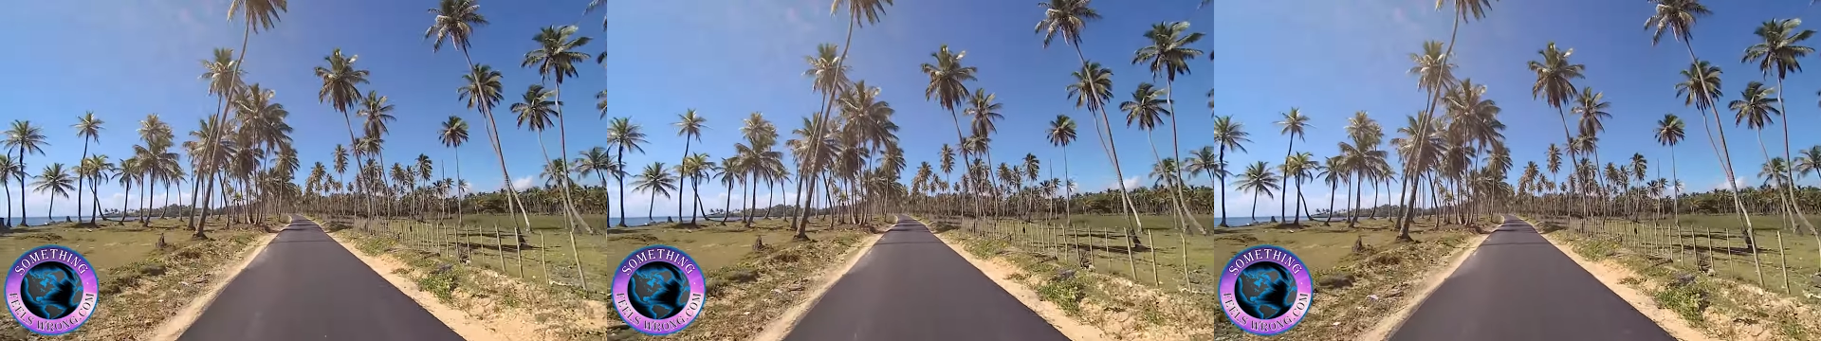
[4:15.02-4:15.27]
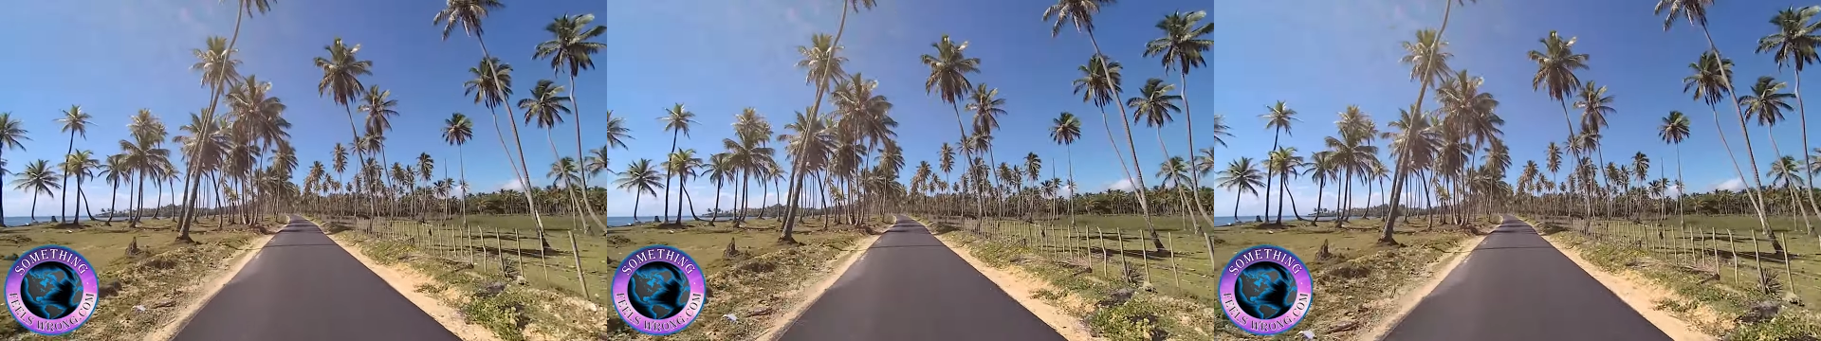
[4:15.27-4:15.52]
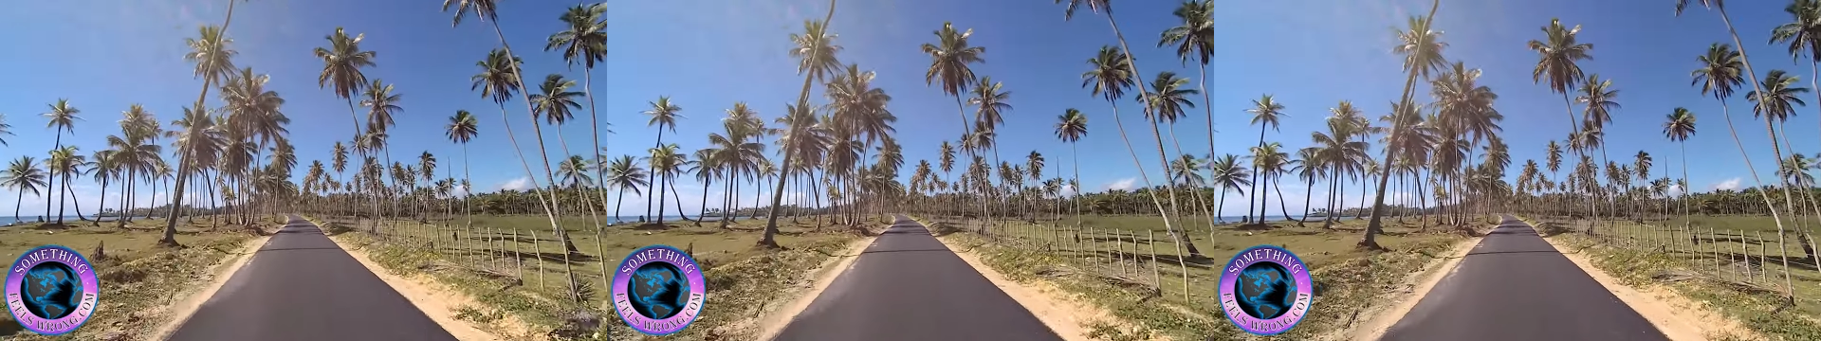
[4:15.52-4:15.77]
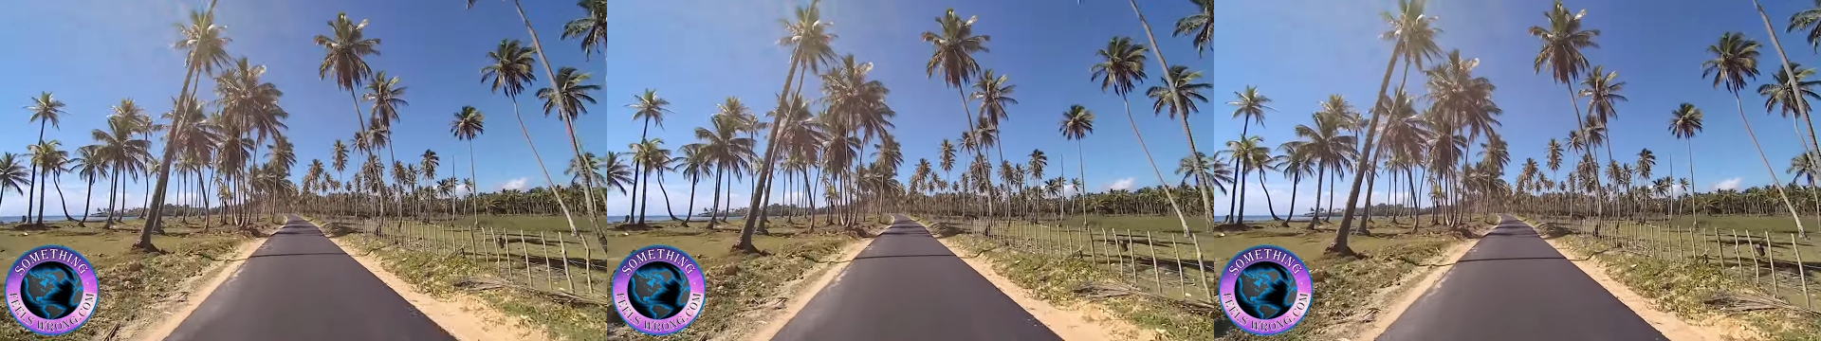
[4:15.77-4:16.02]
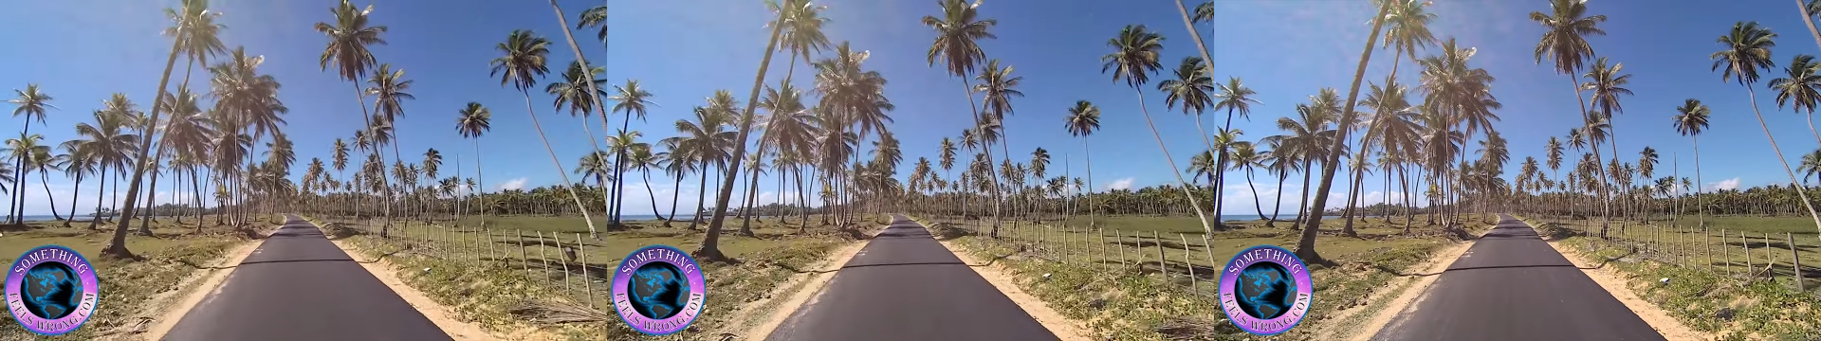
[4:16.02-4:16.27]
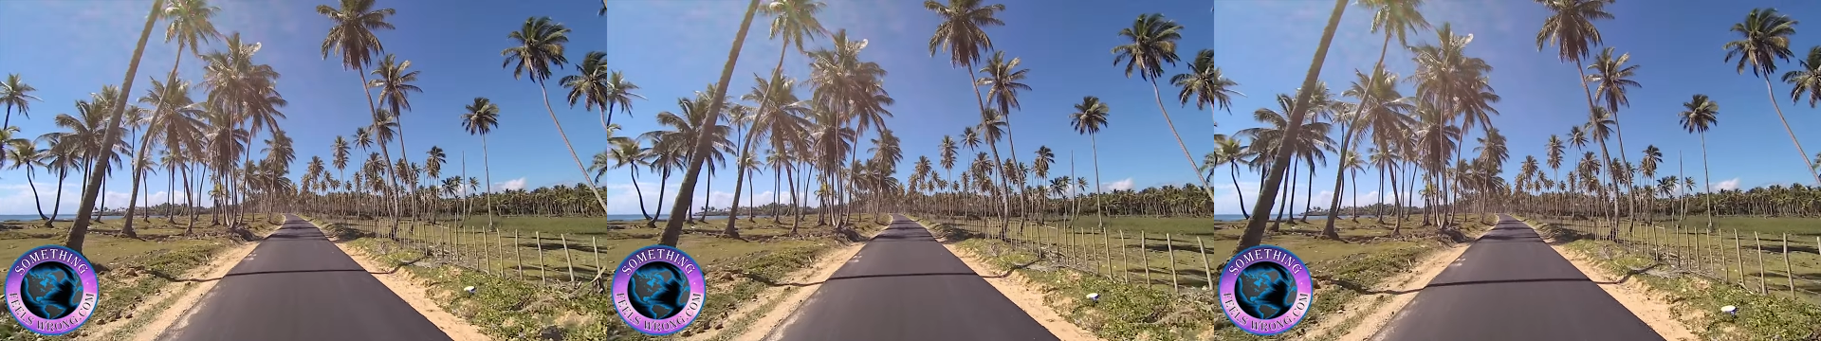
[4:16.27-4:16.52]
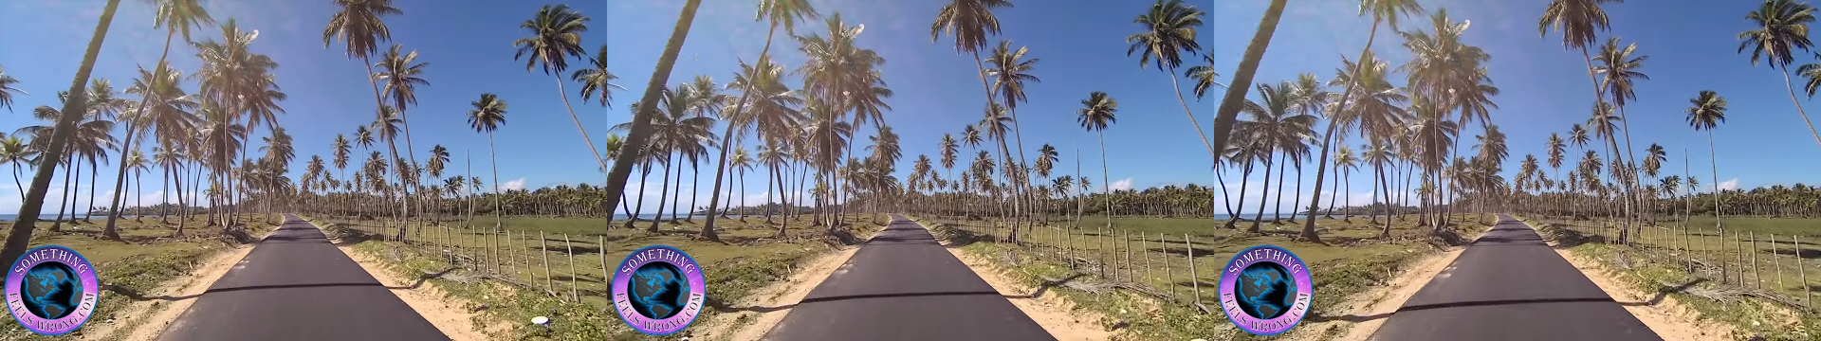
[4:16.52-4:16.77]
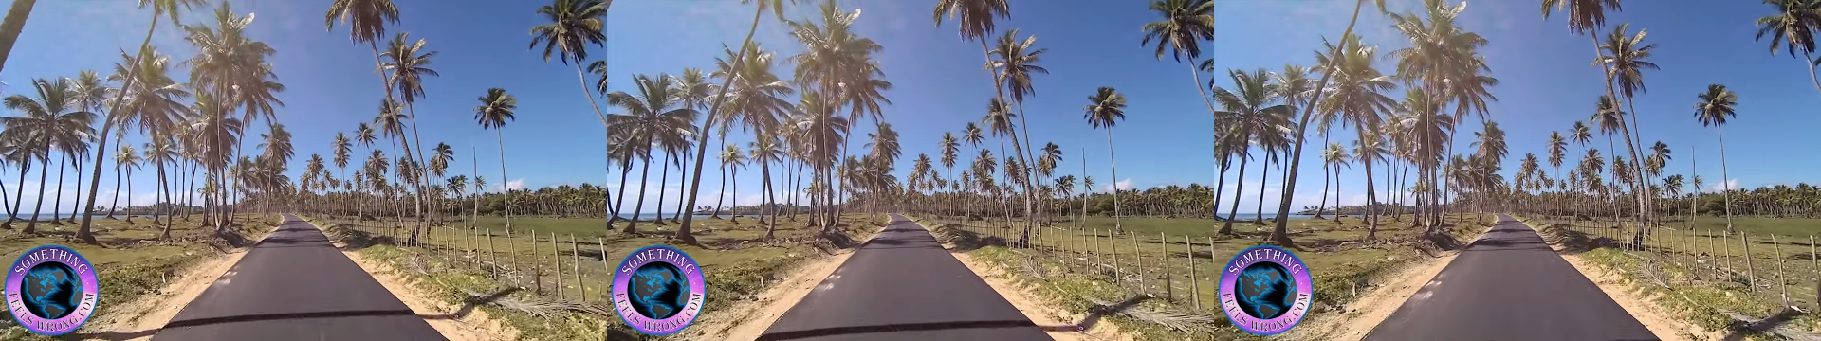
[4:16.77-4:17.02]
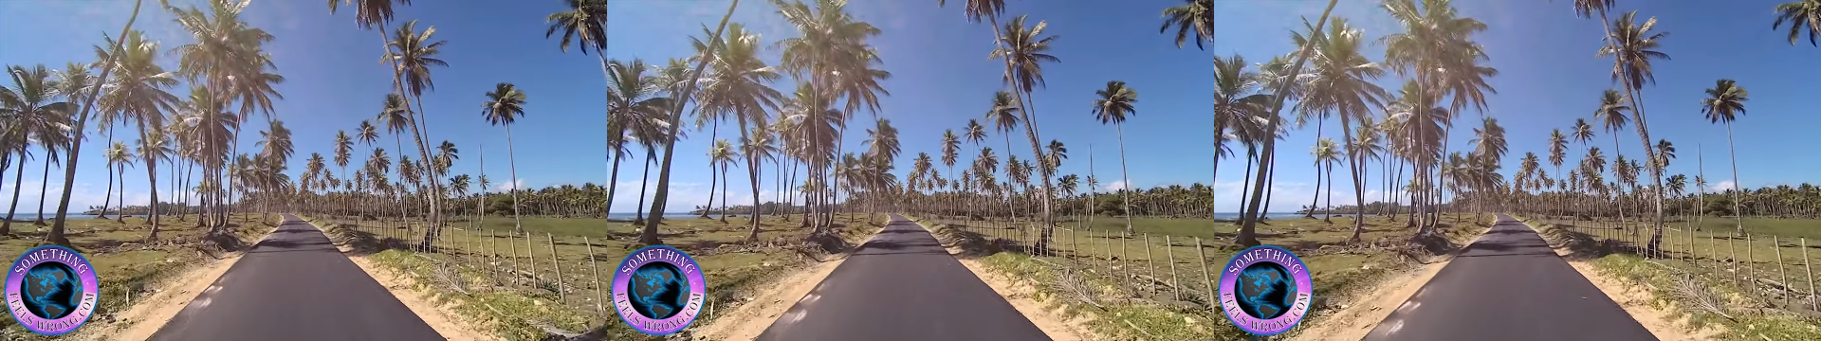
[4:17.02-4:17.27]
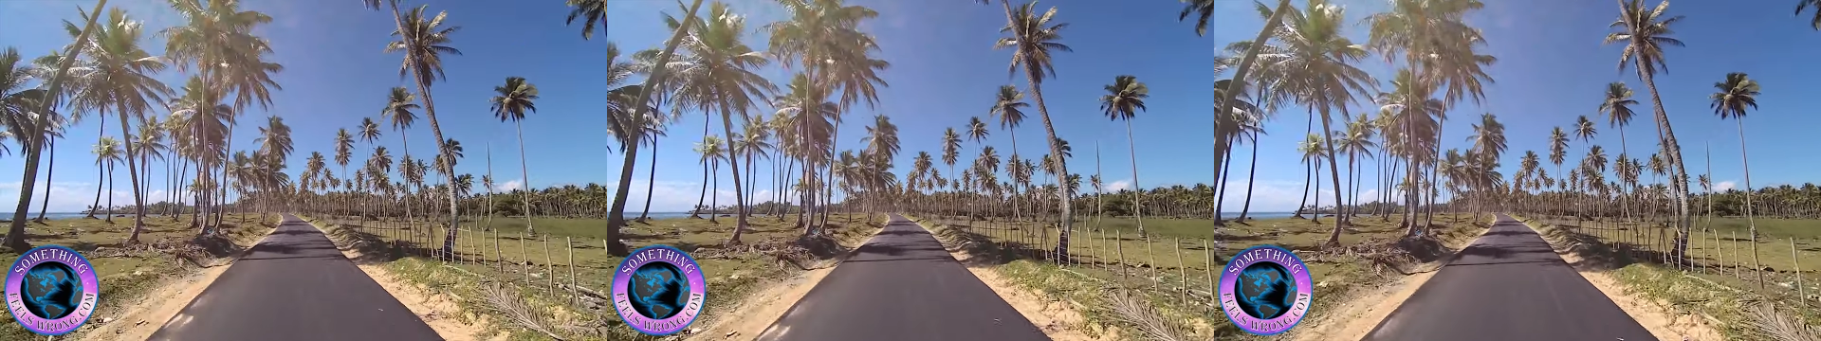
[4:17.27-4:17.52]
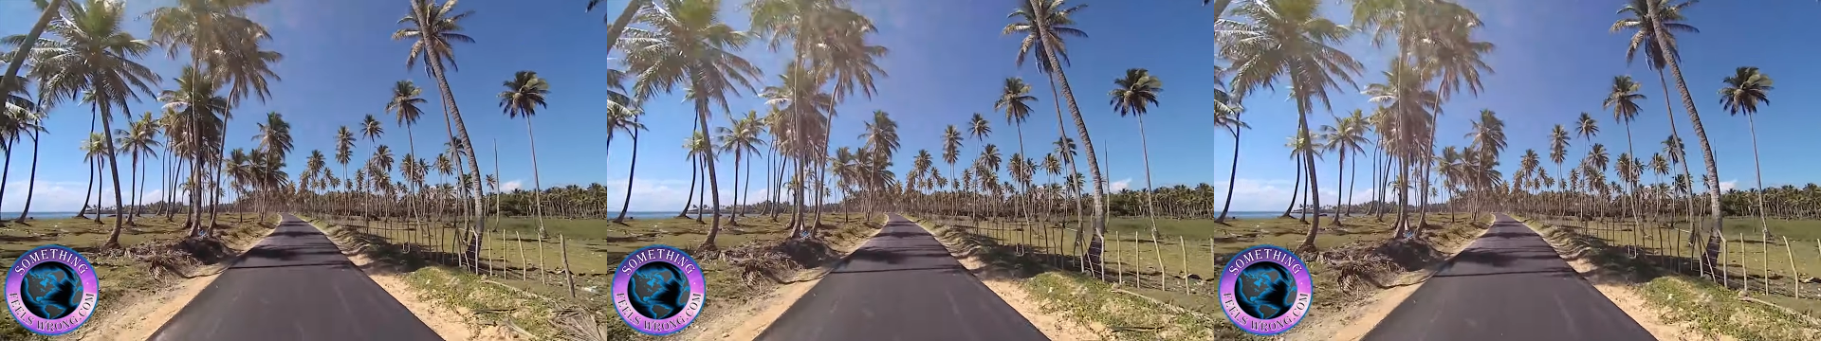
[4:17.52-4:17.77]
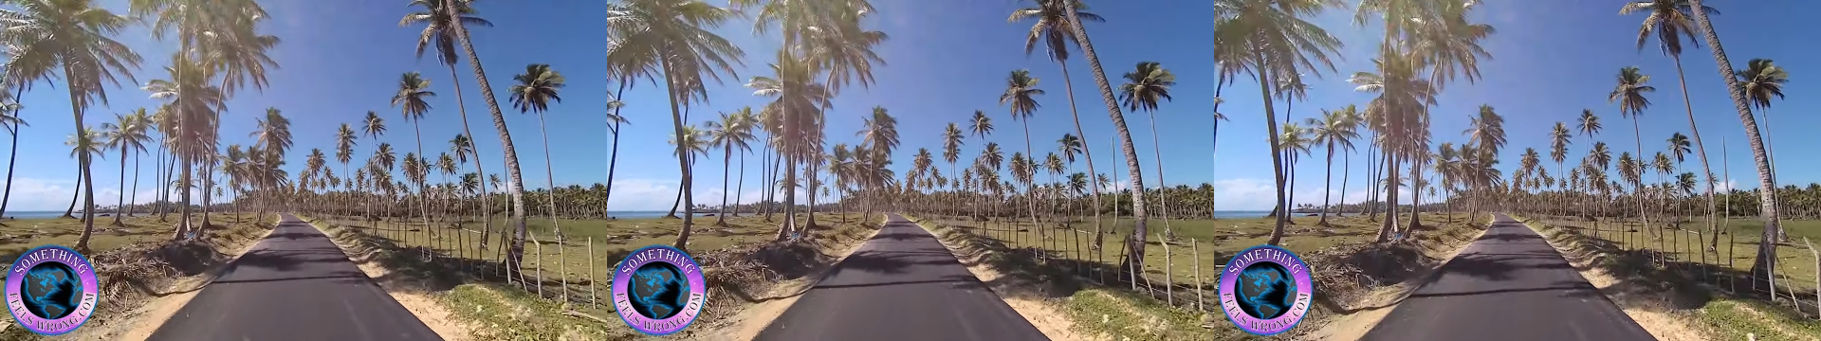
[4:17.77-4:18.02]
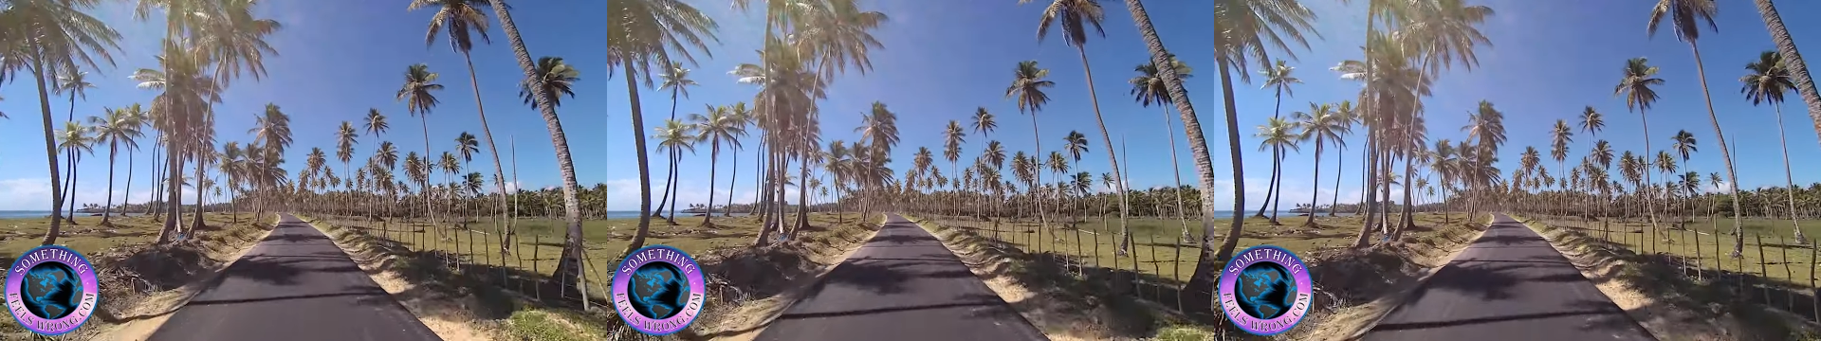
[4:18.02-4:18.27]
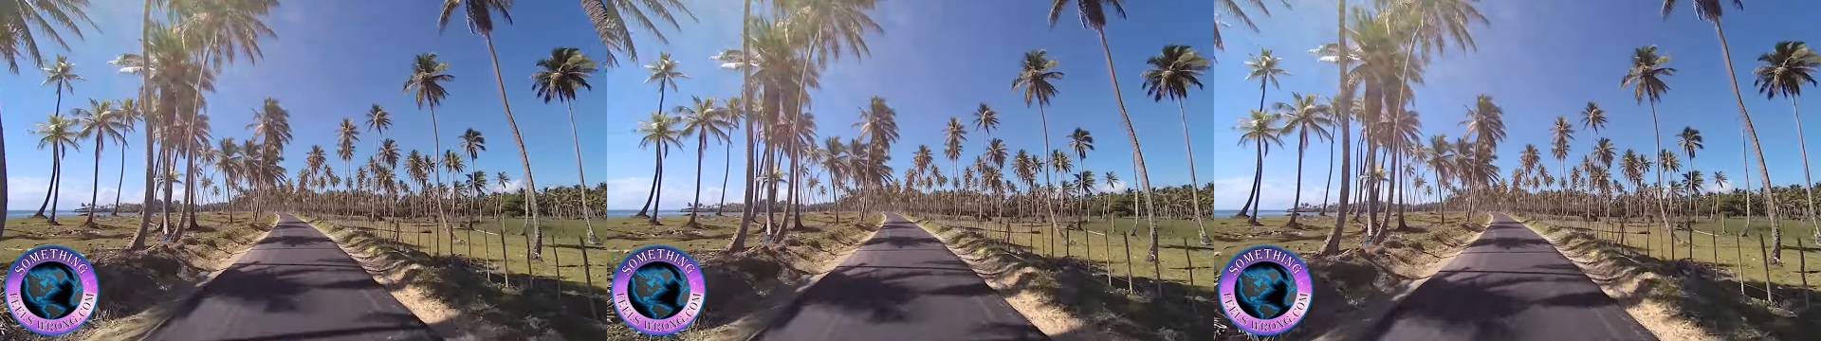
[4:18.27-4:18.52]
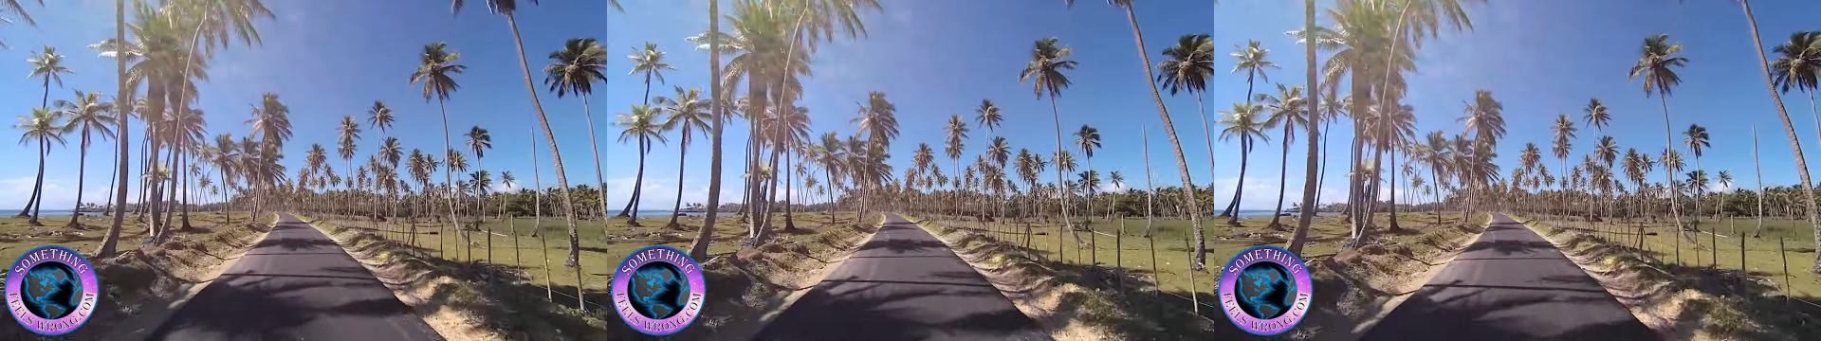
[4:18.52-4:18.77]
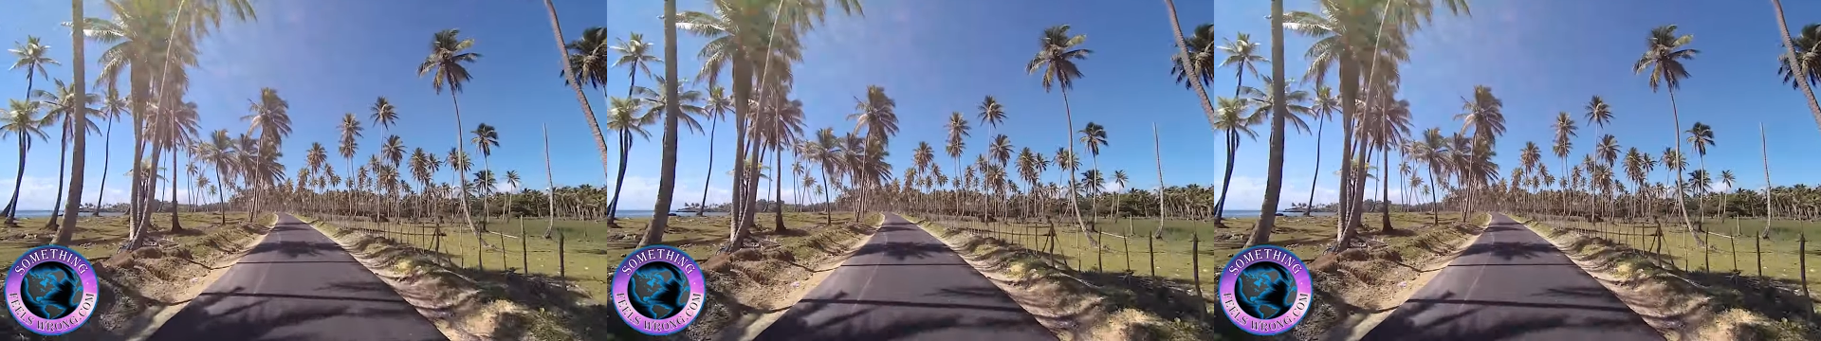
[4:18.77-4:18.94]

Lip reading: [unreadable: no face in view]